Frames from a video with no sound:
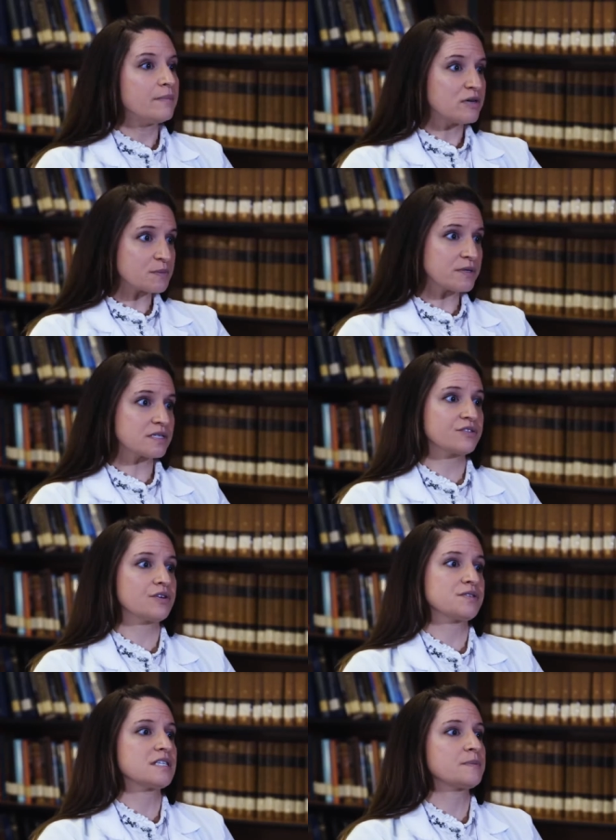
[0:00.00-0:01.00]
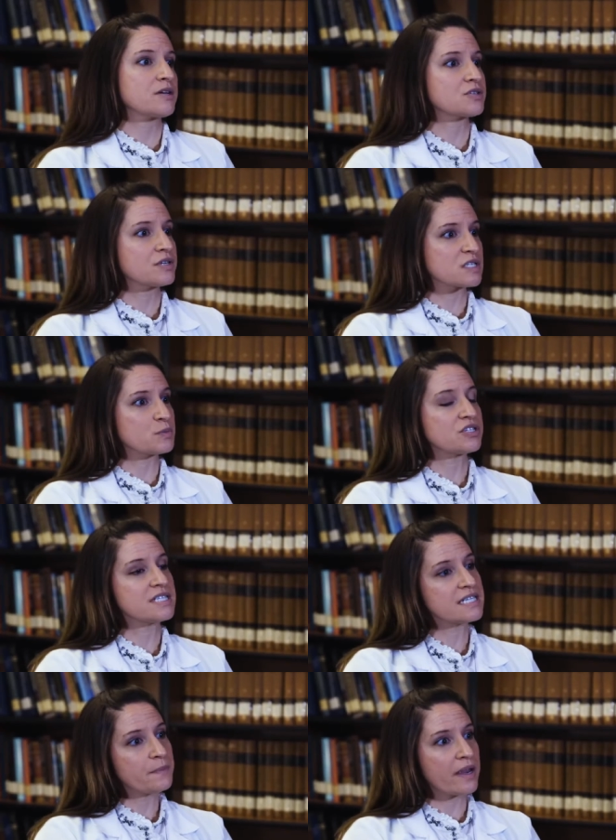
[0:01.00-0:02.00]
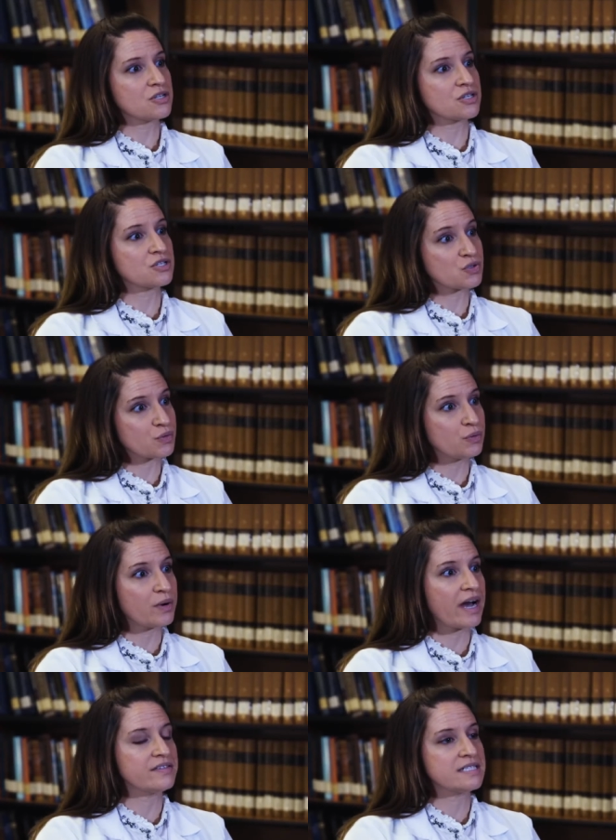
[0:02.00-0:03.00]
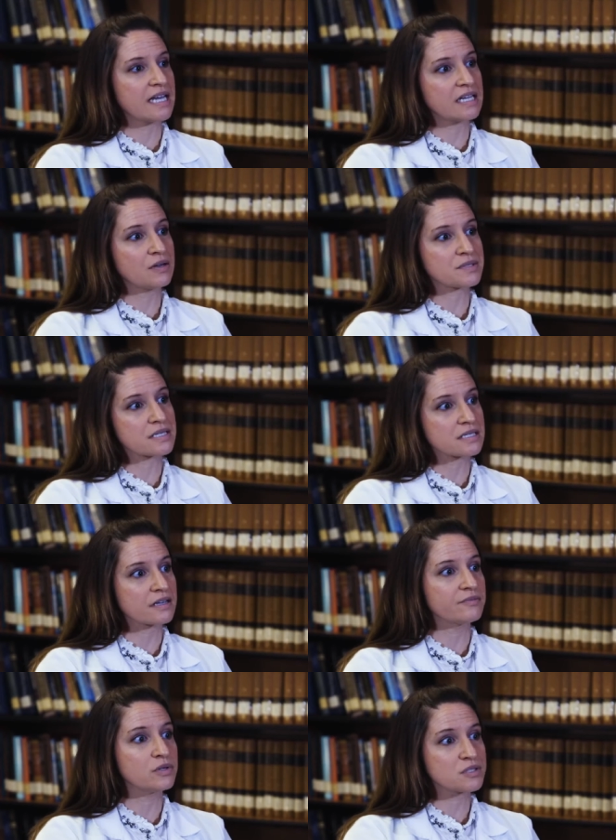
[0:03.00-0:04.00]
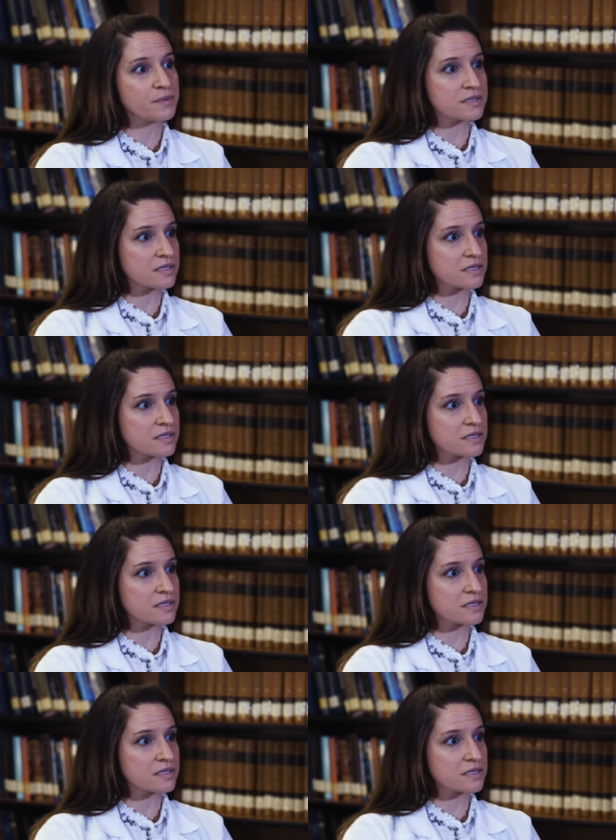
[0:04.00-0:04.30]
A multiple sclerosis specialist would see patients who have a diagnosis of multiple